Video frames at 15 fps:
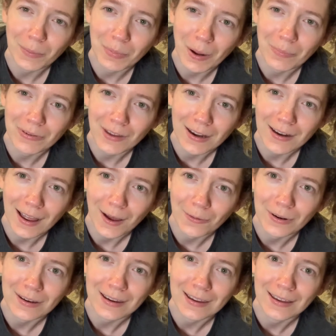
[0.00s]
upside down.
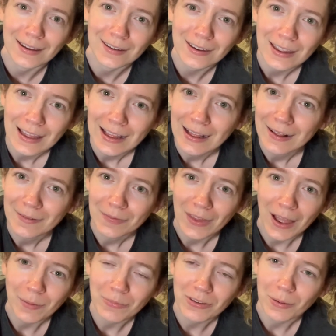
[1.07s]
And
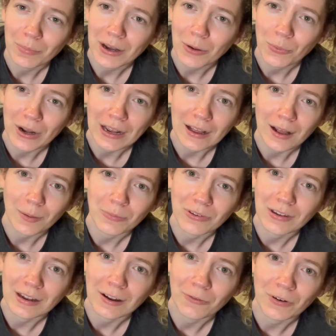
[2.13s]
I'm somebody, when it comes
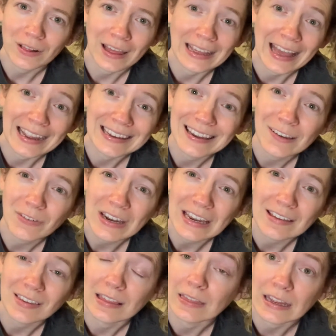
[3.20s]
to different like
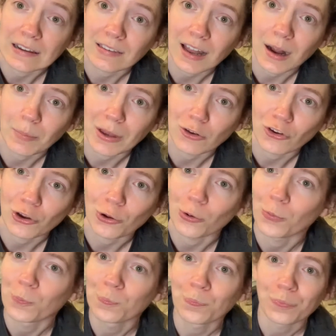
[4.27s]
activities and things that I'm into,
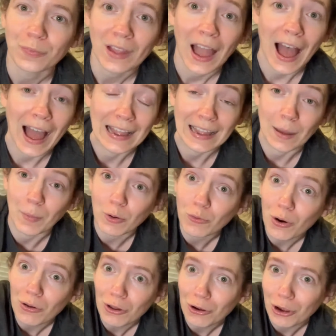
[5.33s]
I am a
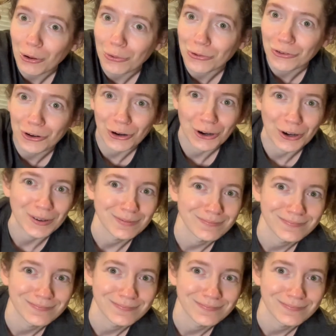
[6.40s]
roller coaster.